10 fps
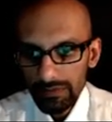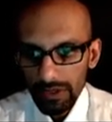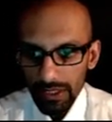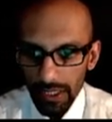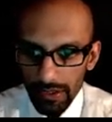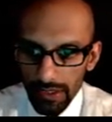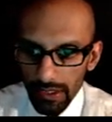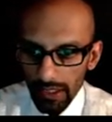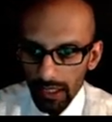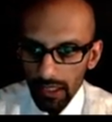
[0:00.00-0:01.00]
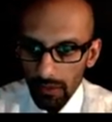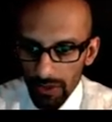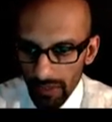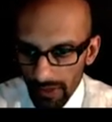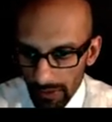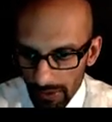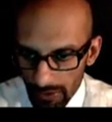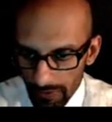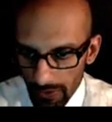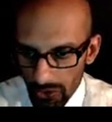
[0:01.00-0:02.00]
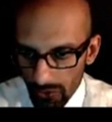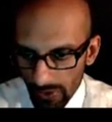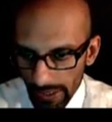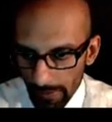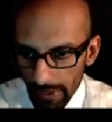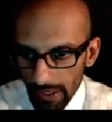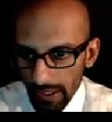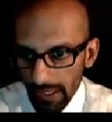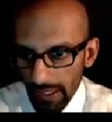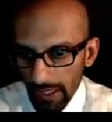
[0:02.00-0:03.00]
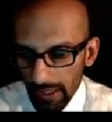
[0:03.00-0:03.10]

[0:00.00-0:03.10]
Okay, what you have down here is the first rib, and